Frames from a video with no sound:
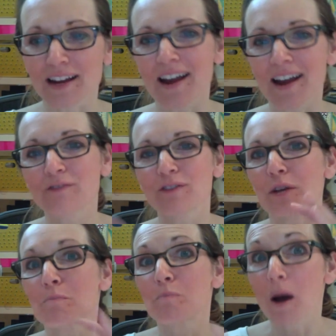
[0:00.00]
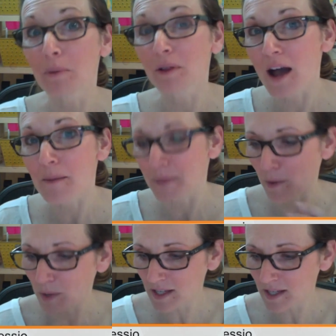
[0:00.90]
that kind of like bubble up.
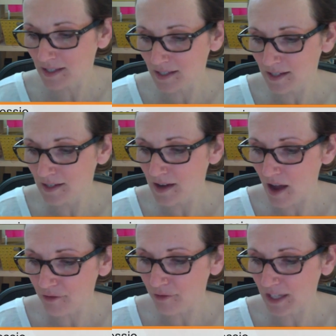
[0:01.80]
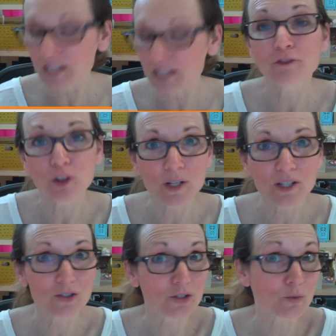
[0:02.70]
That once I see enough
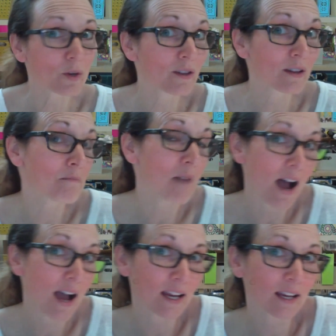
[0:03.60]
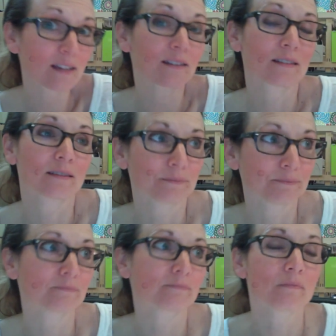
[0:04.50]
influencers within my
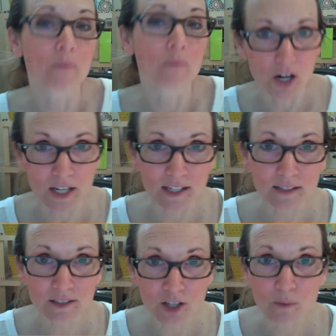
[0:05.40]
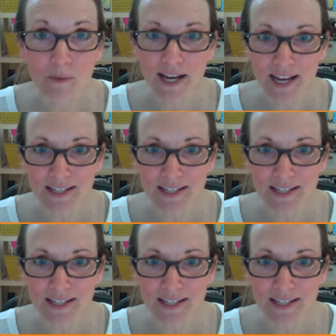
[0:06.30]
market. You know, my